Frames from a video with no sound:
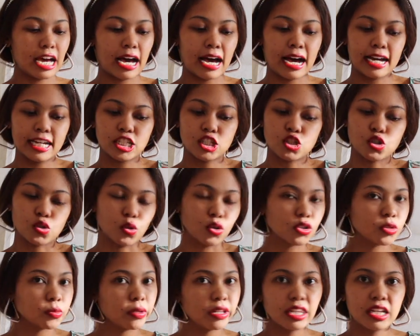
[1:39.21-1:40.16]
I
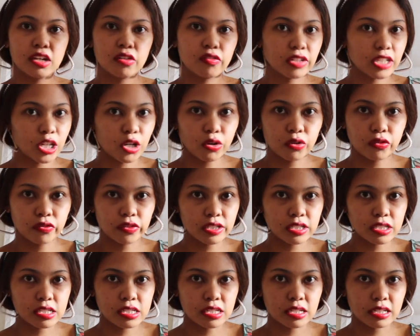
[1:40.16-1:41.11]
don't believe in
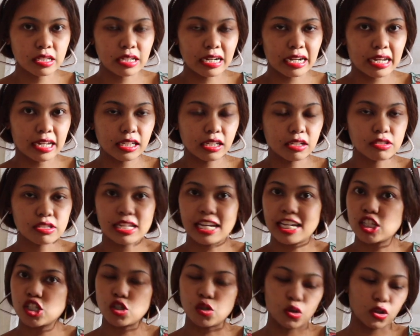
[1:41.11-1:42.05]
convincing clients,
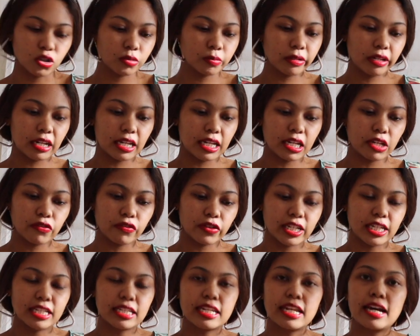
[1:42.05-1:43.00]
I don't believe
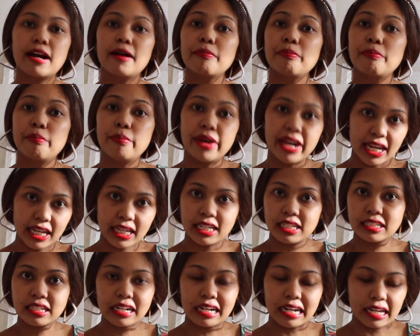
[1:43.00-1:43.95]
in
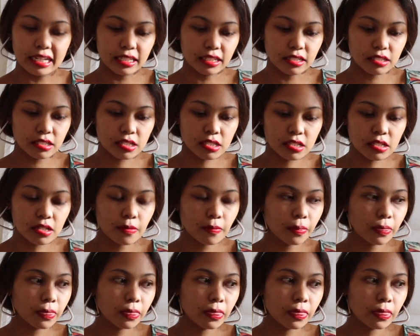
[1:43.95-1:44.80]
begging clients,